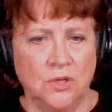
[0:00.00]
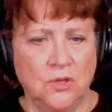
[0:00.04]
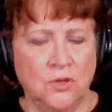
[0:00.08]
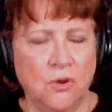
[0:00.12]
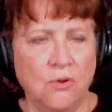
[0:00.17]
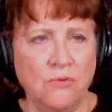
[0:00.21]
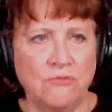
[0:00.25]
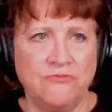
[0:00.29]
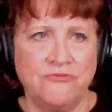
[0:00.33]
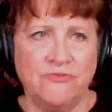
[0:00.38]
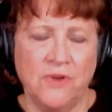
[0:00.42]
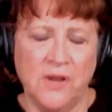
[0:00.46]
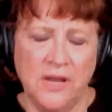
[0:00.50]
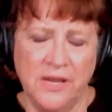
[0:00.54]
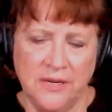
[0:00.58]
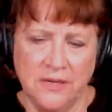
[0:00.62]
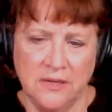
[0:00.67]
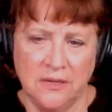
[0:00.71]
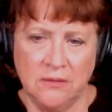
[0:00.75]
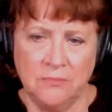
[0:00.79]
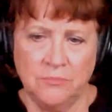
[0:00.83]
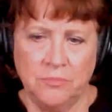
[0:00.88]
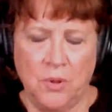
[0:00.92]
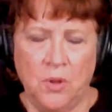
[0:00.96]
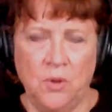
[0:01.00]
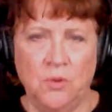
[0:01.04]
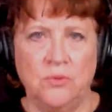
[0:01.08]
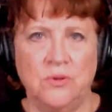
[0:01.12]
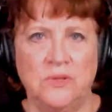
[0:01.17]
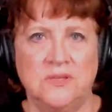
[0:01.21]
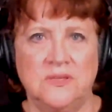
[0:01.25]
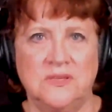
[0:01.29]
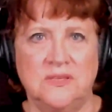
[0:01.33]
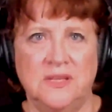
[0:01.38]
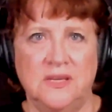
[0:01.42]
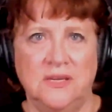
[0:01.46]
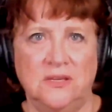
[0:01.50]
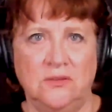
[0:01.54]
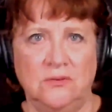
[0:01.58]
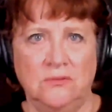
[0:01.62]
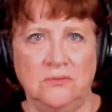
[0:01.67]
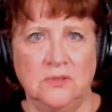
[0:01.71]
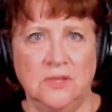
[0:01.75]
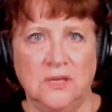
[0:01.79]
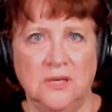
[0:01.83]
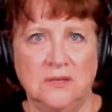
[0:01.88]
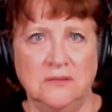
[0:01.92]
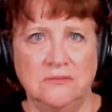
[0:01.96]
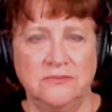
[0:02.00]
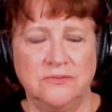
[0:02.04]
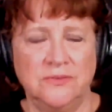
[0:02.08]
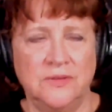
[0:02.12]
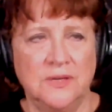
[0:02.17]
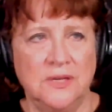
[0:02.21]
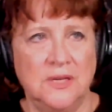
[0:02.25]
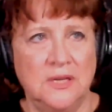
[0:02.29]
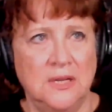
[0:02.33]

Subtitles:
Go find poets that you love.